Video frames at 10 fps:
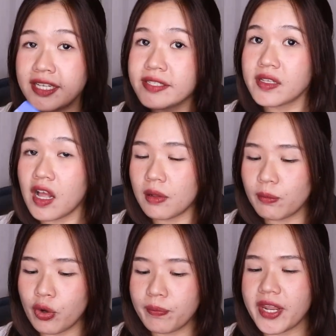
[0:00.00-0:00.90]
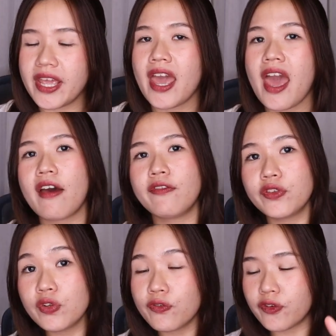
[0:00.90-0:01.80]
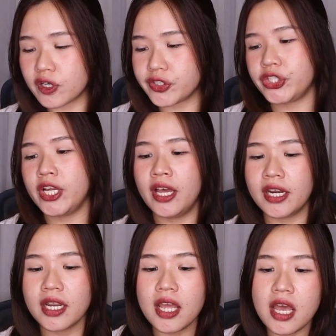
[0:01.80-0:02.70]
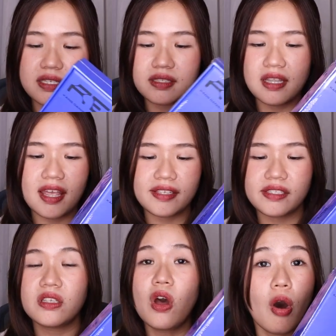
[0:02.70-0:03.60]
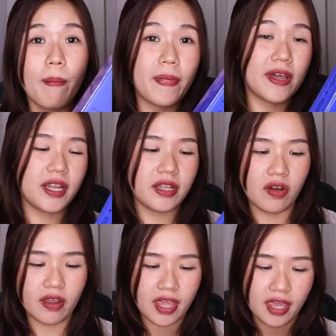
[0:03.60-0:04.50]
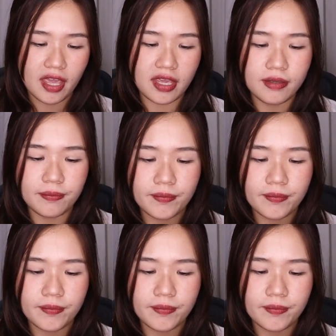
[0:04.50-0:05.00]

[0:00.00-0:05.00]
This album they have two version. Just let's open it, okay?